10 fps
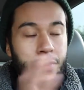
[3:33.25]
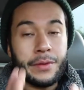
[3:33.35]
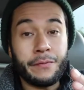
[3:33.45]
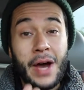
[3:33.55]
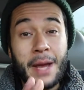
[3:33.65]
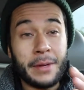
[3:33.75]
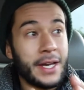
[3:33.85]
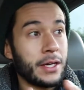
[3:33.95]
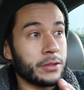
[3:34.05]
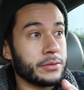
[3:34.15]
vibing
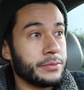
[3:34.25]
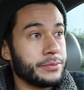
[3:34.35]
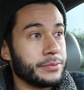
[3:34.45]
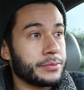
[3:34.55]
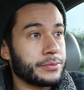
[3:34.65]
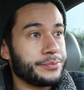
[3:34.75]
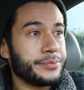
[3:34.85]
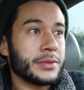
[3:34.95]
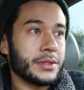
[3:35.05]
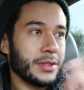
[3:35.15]
out.
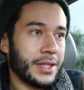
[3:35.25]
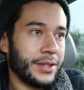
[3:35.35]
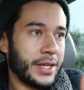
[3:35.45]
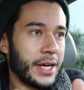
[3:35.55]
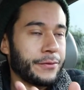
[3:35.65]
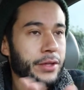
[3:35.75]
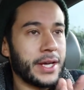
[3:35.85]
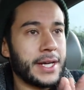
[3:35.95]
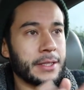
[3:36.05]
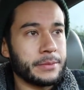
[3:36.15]
And then after
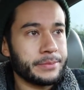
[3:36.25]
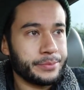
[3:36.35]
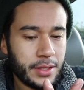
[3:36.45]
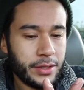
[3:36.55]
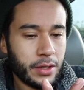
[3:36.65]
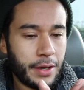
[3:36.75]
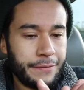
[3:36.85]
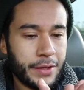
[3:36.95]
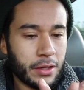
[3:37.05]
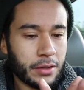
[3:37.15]
that, you know, I
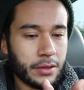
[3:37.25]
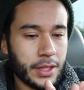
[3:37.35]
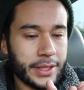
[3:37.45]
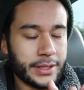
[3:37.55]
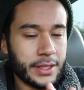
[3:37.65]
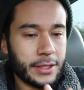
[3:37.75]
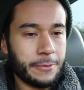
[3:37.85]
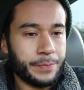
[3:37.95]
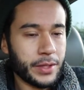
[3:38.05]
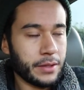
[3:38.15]
felt like, uh,
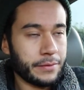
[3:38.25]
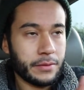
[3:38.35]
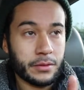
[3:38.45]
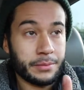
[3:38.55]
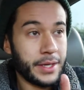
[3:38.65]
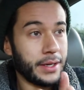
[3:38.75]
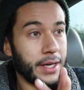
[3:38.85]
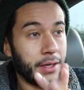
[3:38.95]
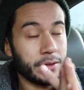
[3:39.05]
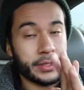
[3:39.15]
man,
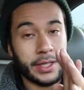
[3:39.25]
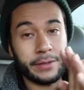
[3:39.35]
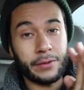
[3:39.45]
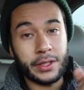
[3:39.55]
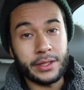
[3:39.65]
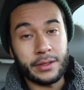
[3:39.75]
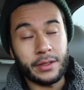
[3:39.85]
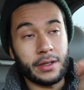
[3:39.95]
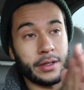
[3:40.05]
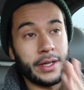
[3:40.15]
I was like fucking
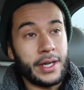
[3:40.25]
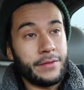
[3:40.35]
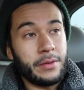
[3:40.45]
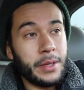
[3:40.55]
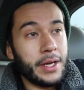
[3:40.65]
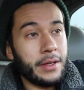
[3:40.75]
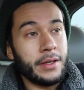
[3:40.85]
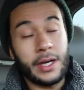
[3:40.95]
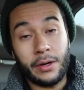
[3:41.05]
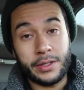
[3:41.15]
on heaven, man.
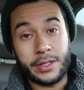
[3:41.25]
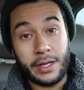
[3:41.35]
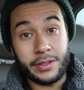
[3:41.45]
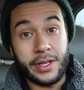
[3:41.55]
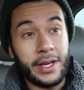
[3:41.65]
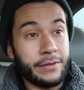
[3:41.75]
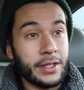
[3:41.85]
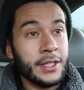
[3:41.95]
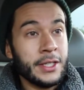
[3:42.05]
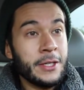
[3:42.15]
I was I was in heaven,
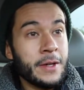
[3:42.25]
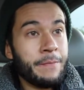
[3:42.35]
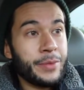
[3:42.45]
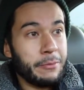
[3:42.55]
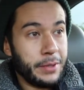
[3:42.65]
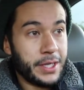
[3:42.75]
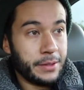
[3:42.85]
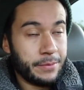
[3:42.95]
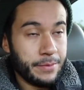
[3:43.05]
but